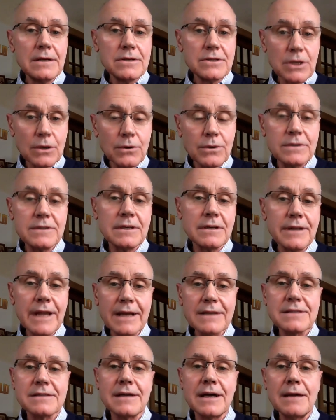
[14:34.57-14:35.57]
So until
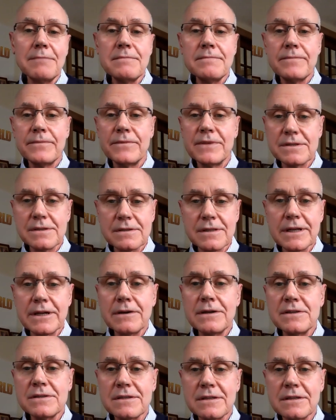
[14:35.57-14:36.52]
next time, this is Larry